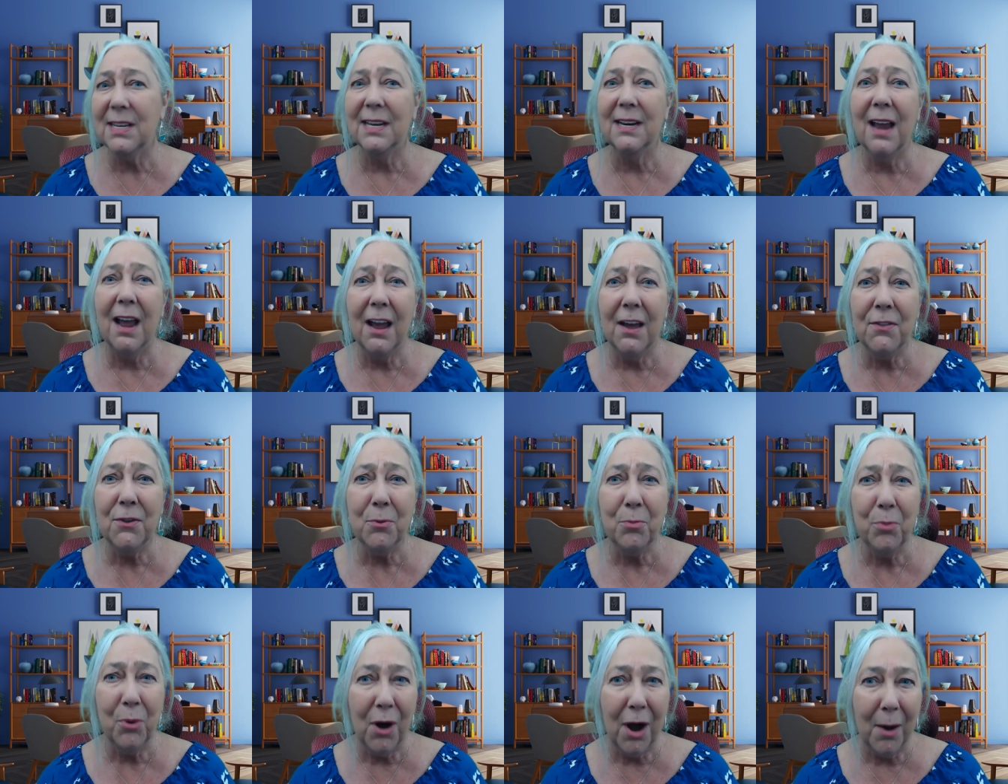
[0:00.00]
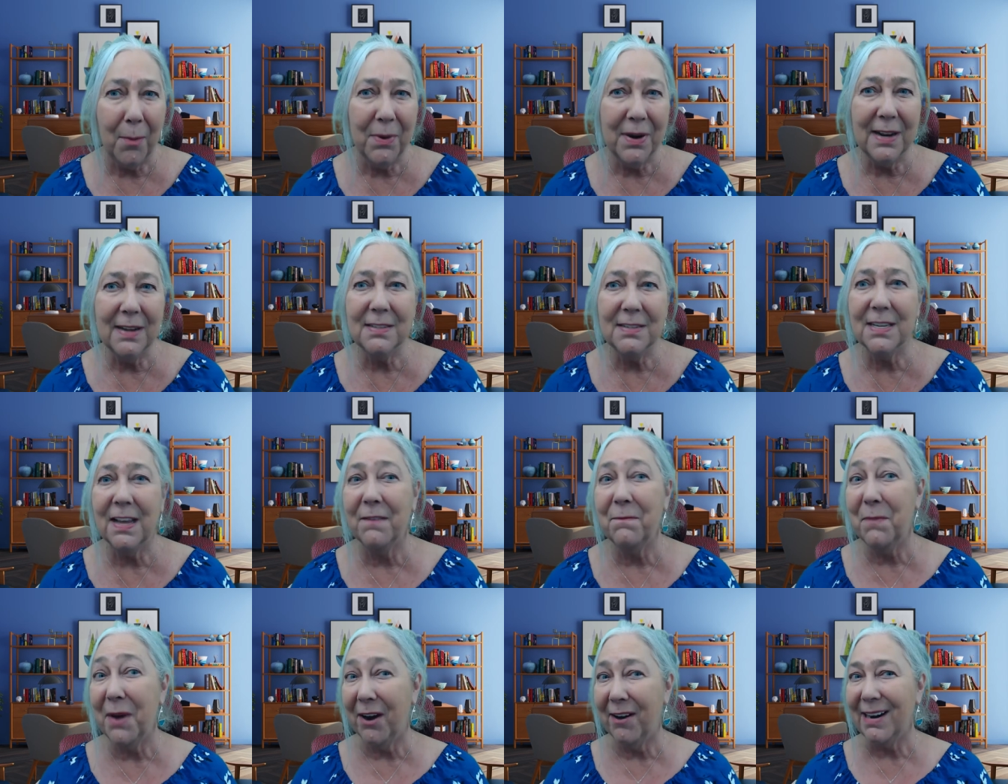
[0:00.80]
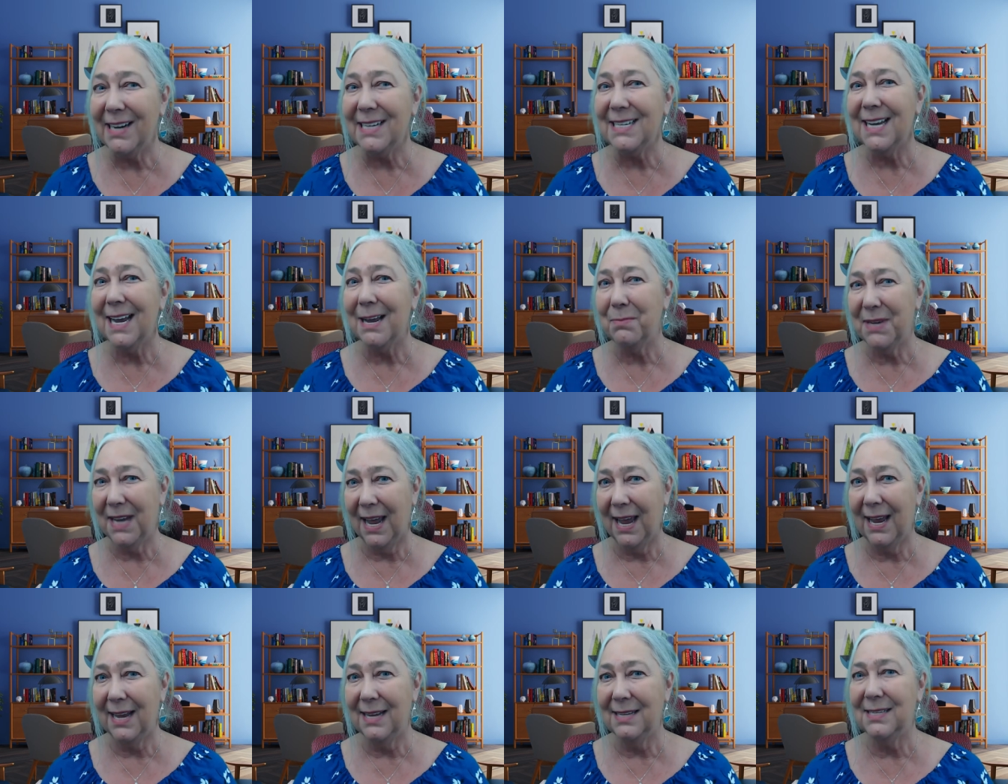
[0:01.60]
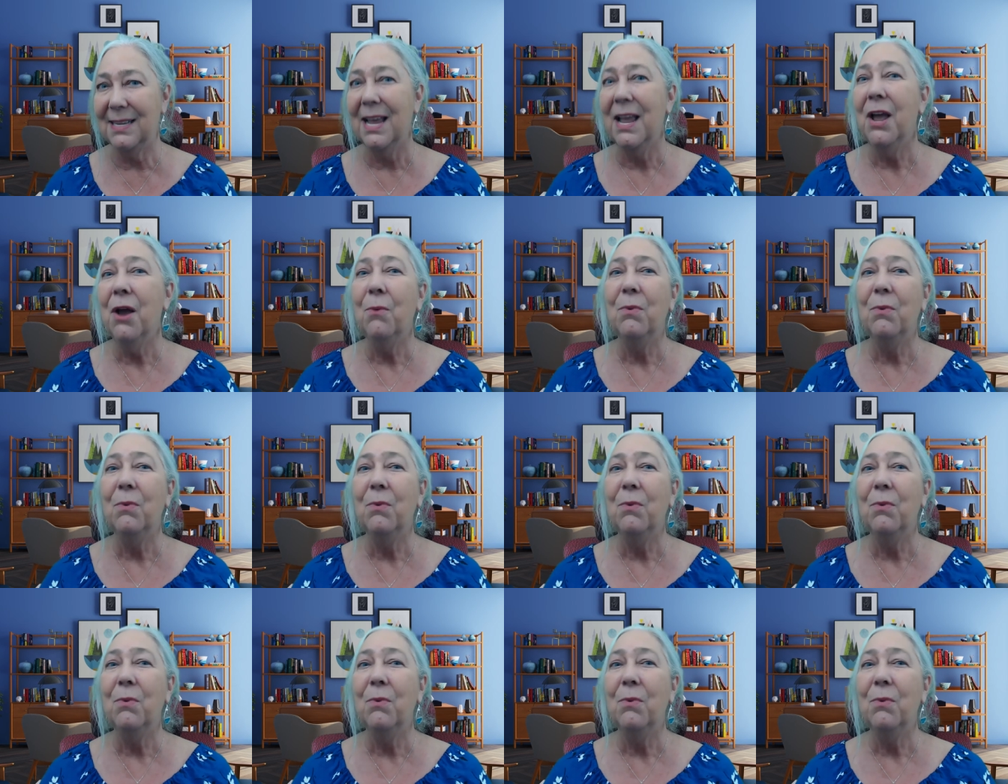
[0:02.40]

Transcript: and other properties of maritime days,